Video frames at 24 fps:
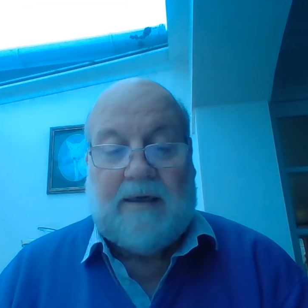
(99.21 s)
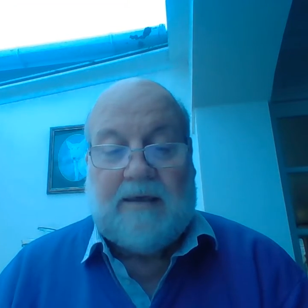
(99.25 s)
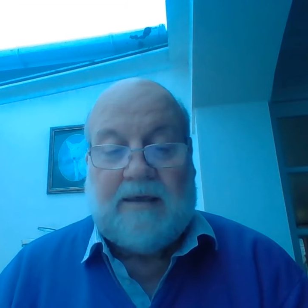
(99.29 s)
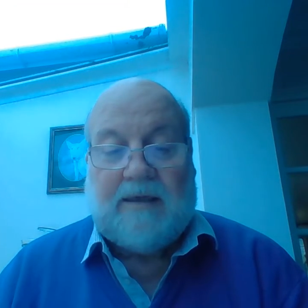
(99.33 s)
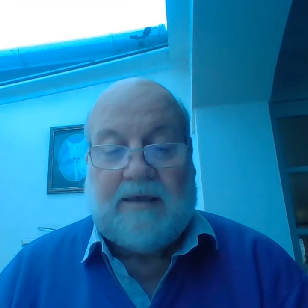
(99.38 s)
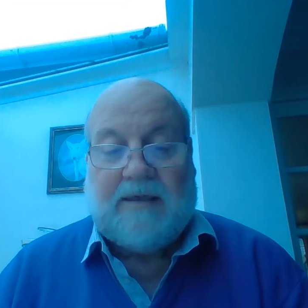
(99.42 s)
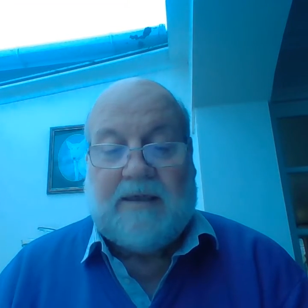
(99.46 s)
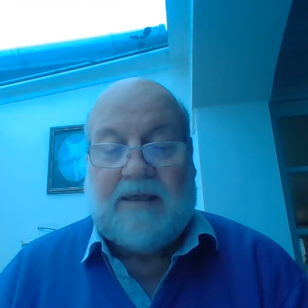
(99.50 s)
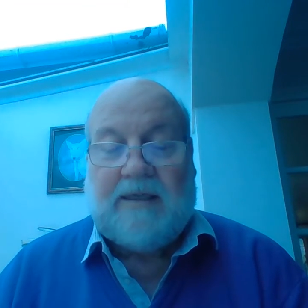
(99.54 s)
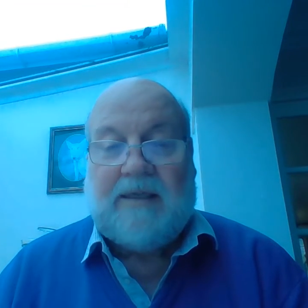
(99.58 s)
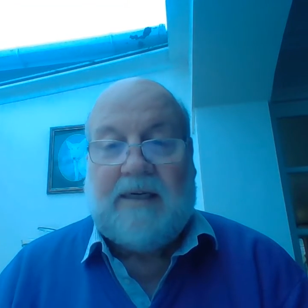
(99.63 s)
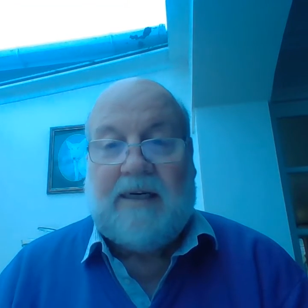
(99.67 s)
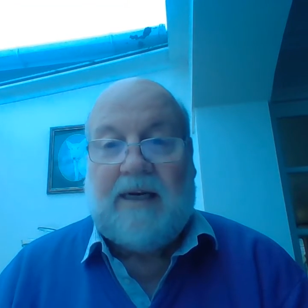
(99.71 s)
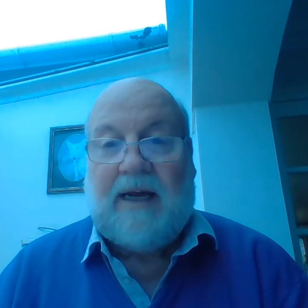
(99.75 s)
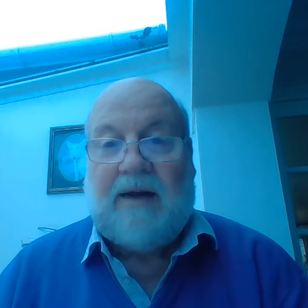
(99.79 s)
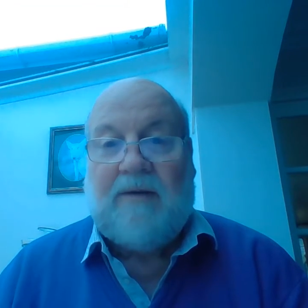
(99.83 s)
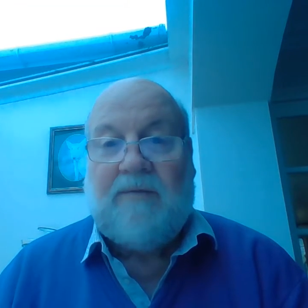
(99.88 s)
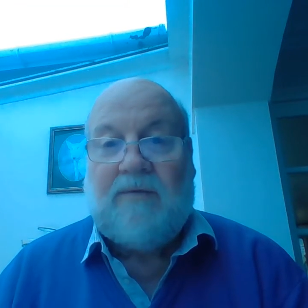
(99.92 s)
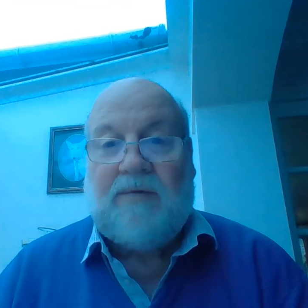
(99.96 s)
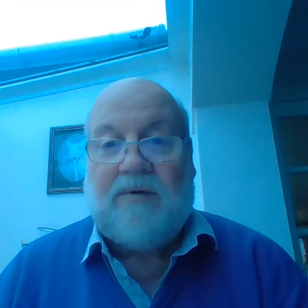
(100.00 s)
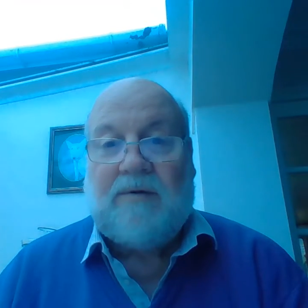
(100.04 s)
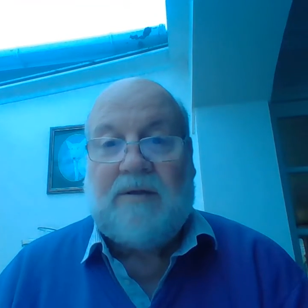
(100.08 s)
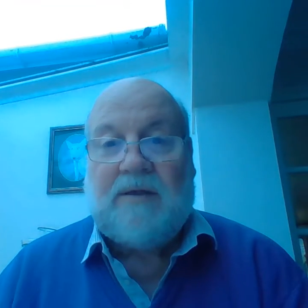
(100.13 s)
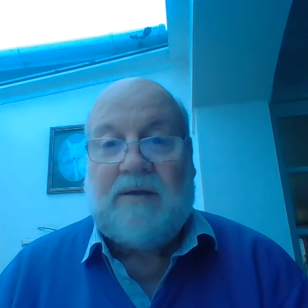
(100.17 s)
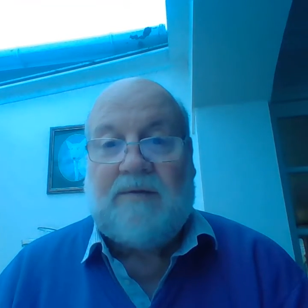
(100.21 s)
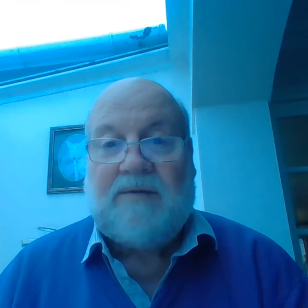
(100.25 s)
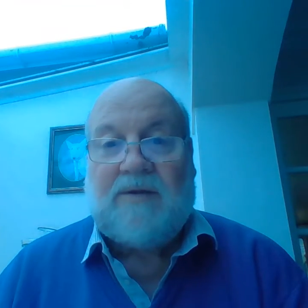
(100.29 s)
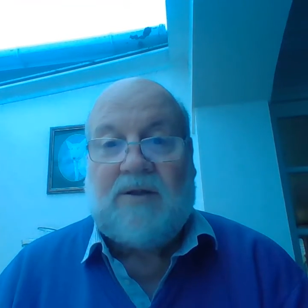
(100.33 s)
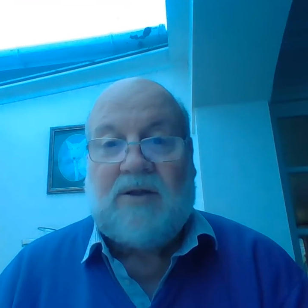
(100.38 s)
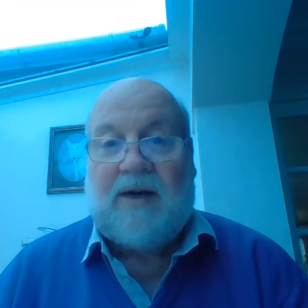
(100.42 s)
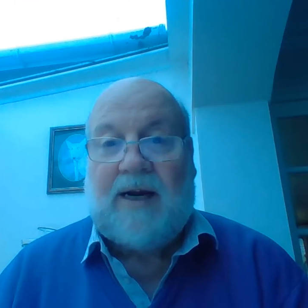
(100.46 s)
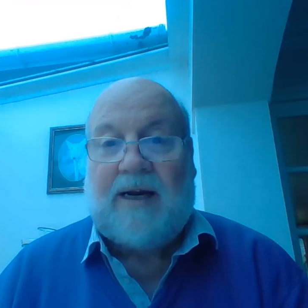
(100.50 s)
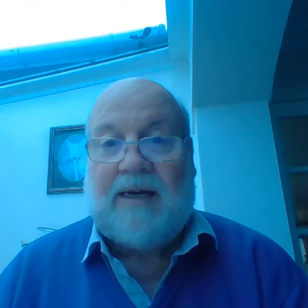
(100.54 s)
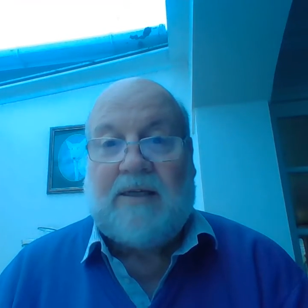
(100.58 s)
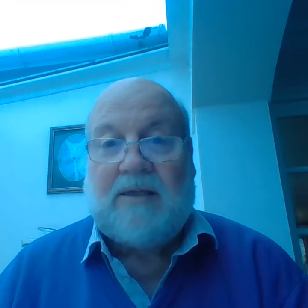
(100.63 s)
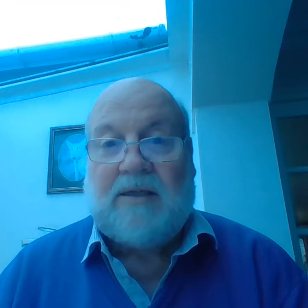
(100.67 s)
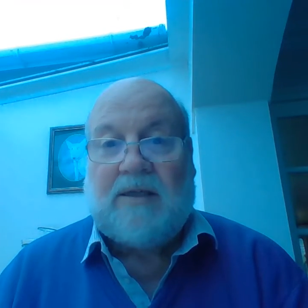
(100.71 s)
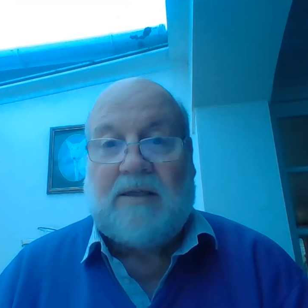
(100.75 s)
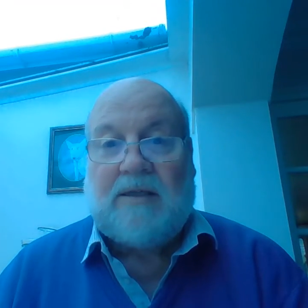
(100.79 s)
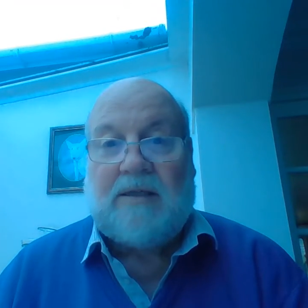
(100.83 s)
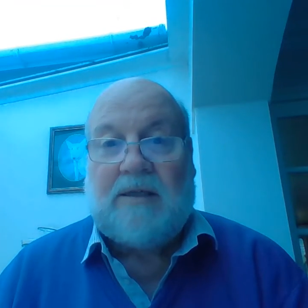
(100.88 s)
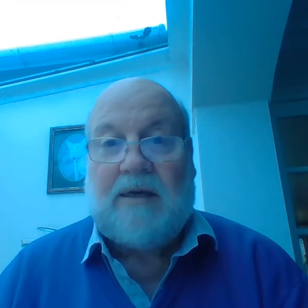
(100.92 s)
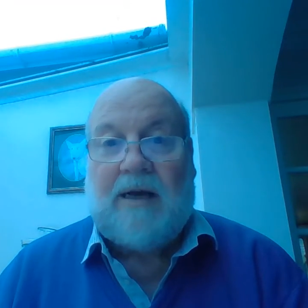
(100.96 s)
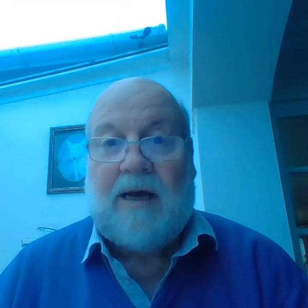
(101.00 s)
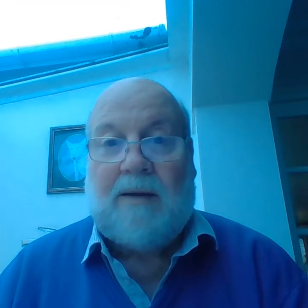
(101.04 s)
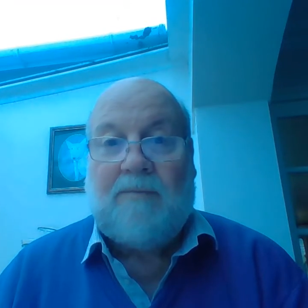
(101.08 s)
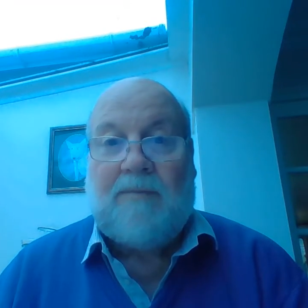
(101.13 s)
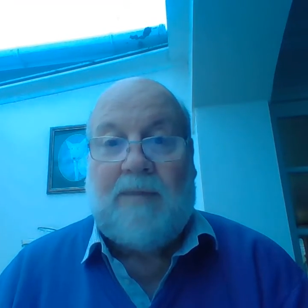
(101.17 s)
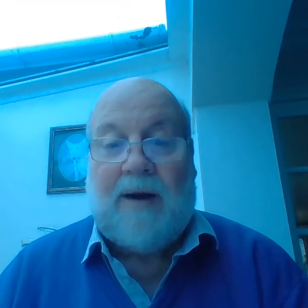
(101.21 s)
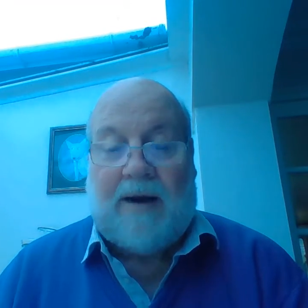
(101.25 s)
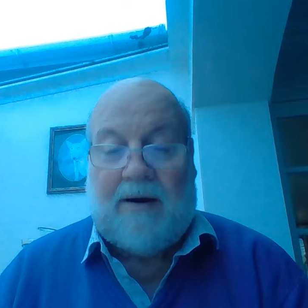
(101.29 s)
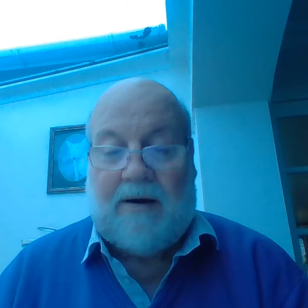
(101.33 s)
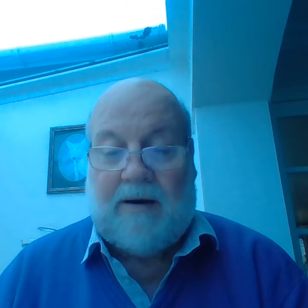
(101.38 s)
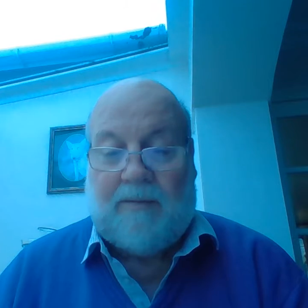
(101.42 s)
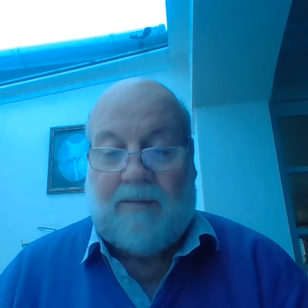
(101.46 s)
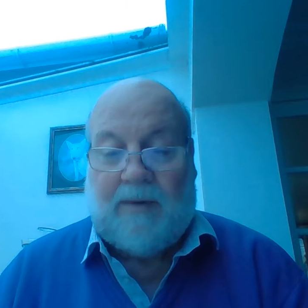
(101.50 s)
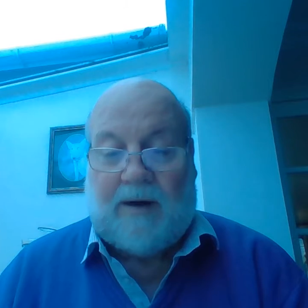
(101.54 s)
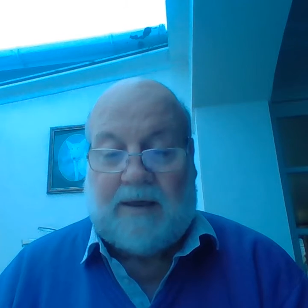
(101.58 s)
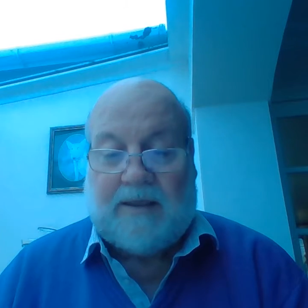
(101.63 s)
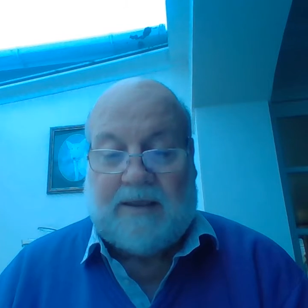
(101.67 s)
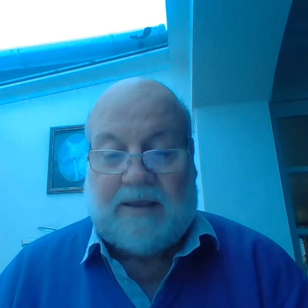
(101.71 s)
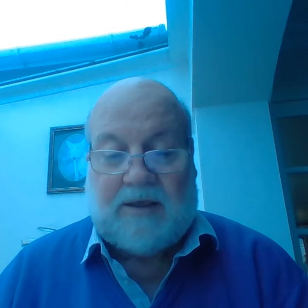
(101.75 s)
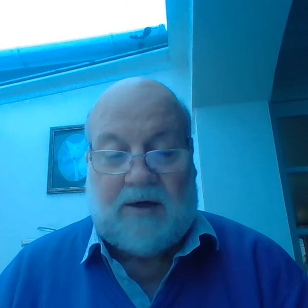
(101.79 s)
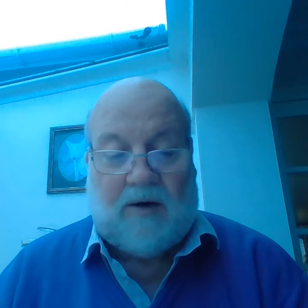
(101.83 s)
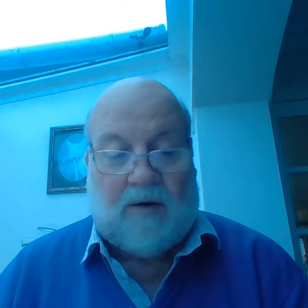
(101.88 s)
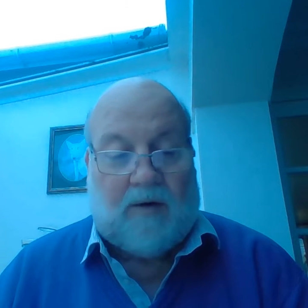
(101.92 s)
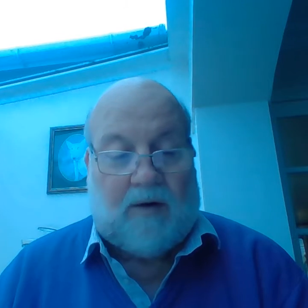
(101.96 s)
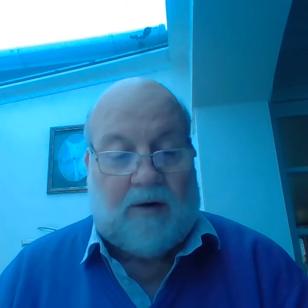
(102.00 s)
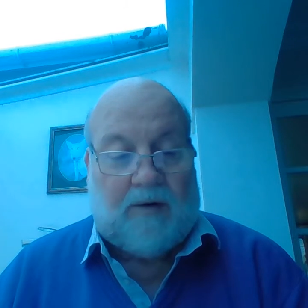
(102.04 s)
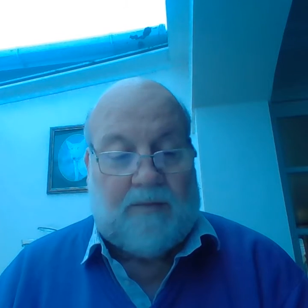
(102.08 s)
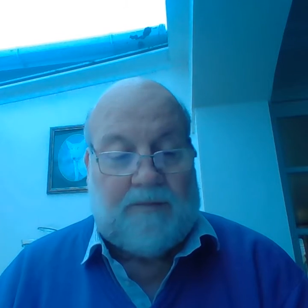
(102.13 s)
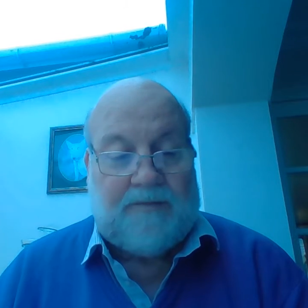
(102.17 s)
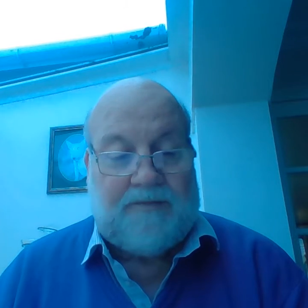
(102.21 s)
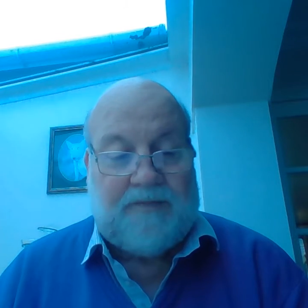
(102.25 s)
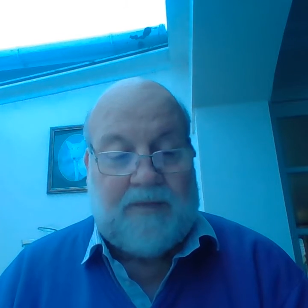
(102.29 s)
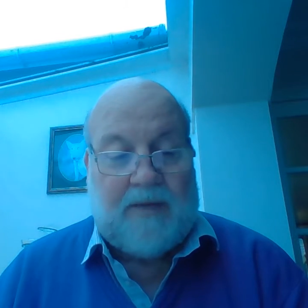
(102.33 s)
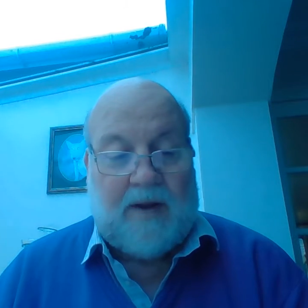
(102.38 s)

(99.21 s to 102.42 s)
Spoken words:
to sitting in front of strangers and baring my soul,